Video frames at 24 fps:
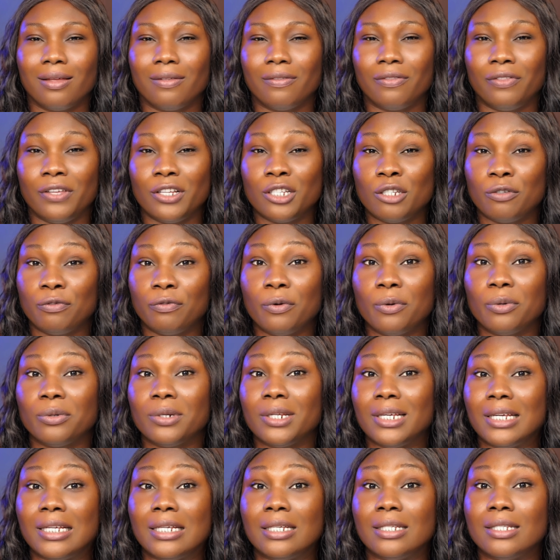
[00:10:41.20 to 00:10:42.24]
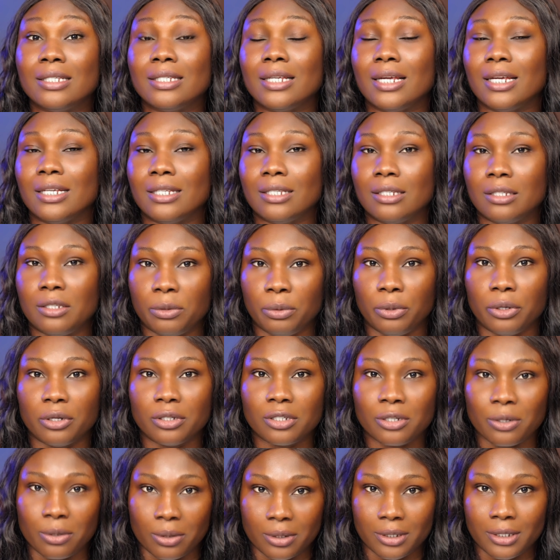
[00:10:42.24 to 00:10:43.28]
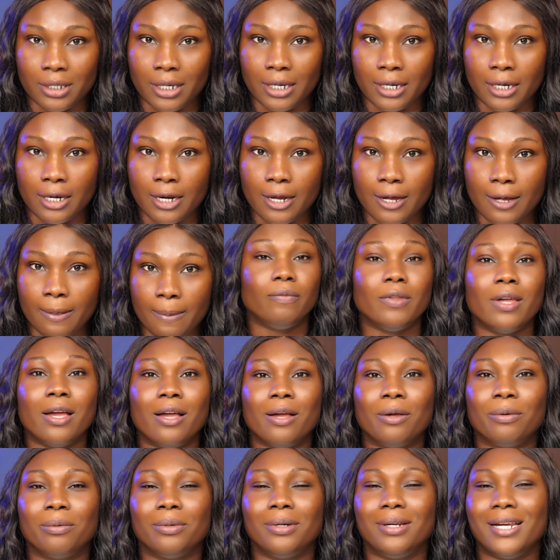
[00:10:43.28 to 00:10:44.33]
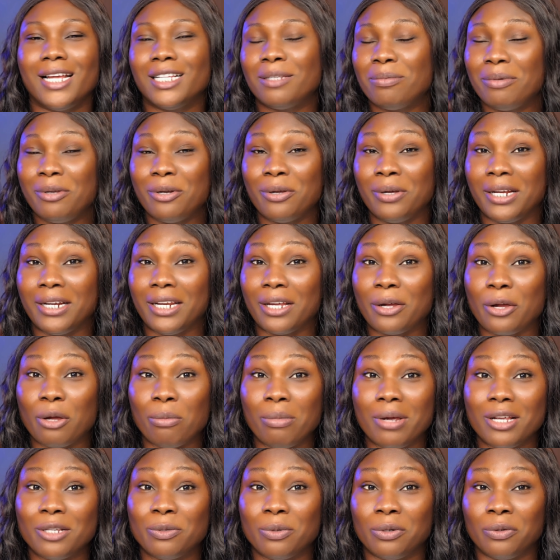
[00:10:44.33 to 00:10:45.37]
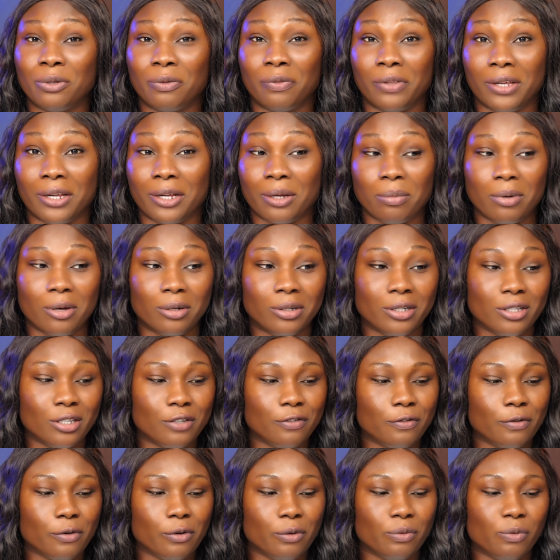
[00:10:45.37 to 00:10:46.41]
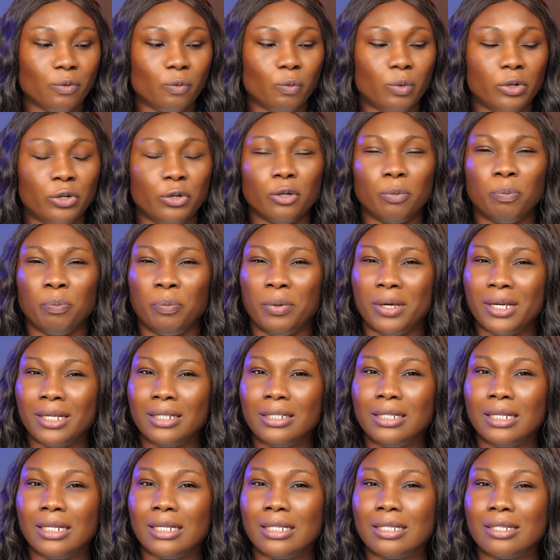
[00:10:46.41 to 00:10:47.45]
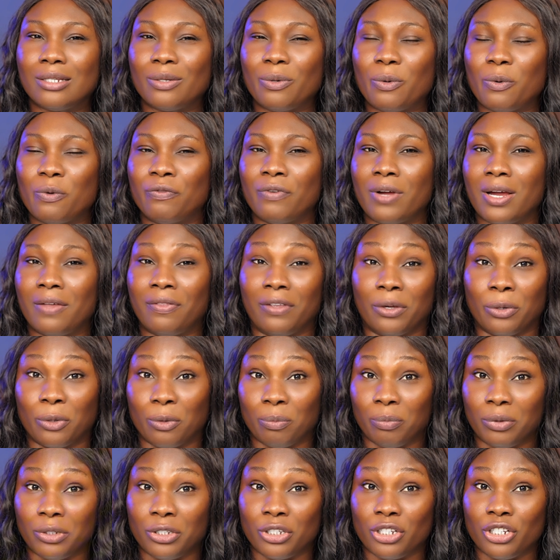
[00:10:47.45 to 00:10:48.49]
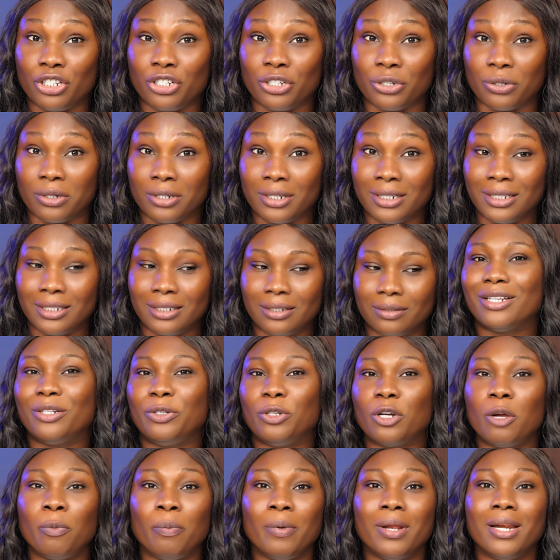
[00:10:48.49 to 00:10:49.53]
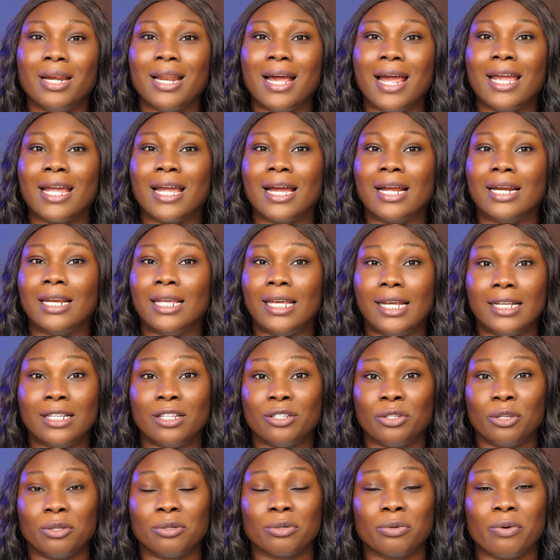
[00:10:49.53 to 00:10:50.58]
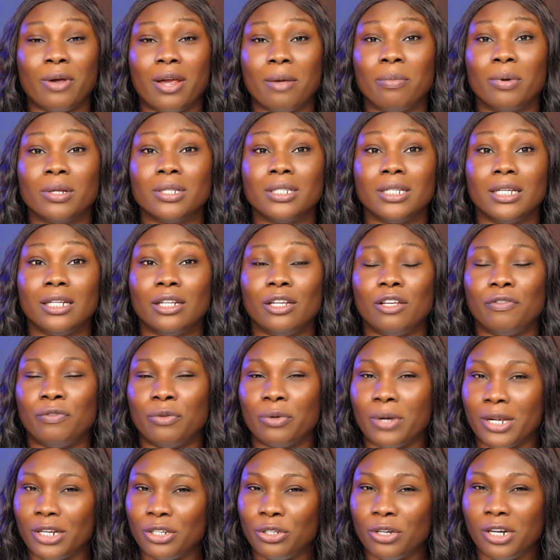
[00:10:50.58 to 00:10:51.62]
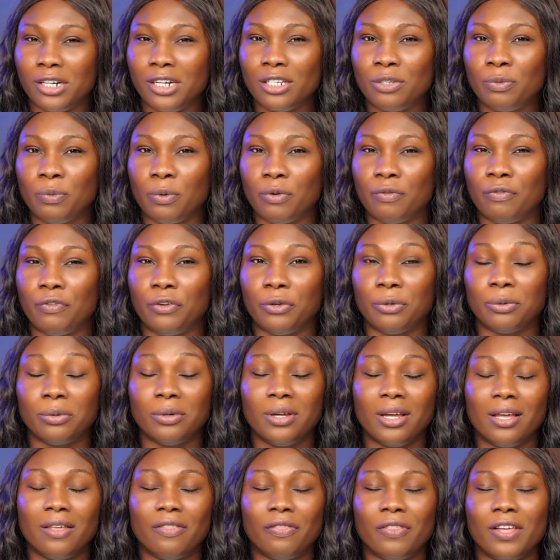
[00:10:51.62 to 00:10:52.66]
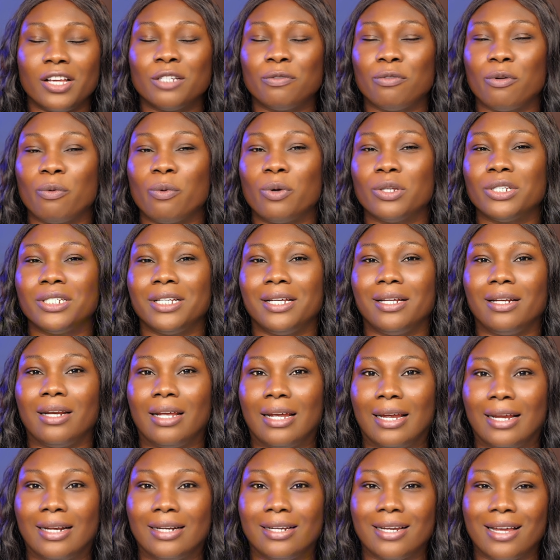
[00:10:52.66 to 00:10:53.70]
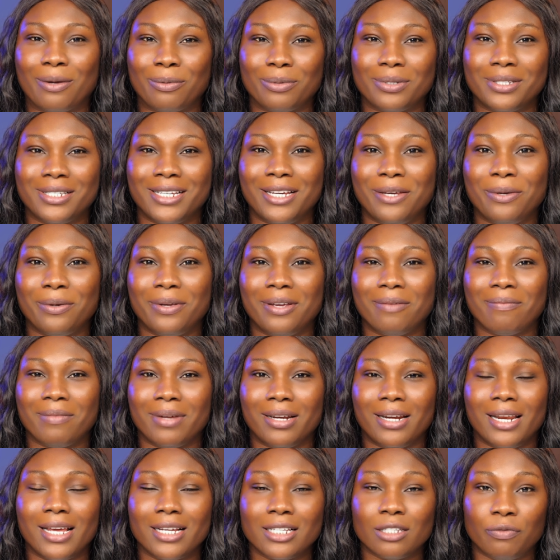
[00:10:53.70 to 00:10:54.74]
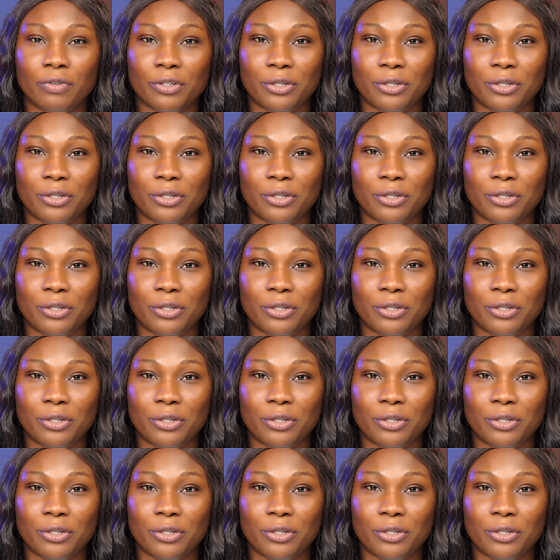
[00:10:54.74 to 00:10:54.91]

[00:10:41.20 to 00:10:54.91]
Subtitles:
this phone is a serious contender. Now, let me know in the comments what you think about this phone. Would you pick this over the competition? Drop a like and hit the subscribe button if you enjoyed this review. Thanks for watching and I will see you in my next